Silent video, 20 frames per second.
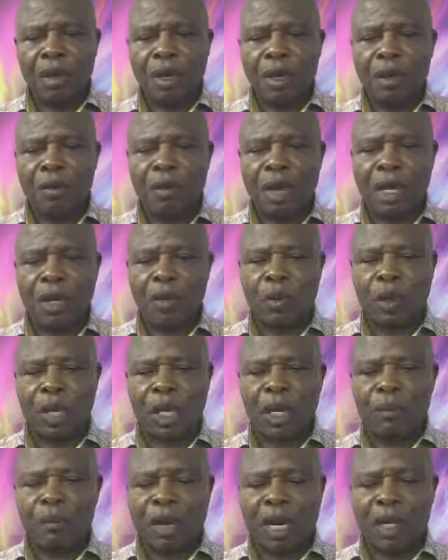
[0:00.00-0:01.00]

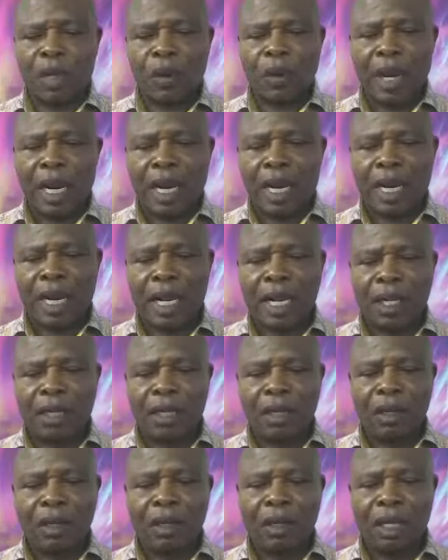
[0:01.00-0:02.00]
Emmanuel, Manuela,
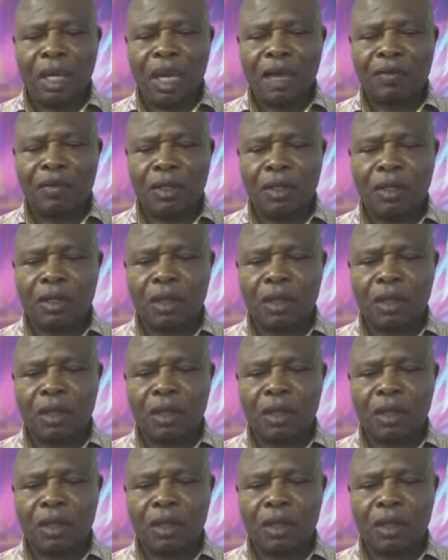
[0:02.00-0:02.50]
the Lord love you.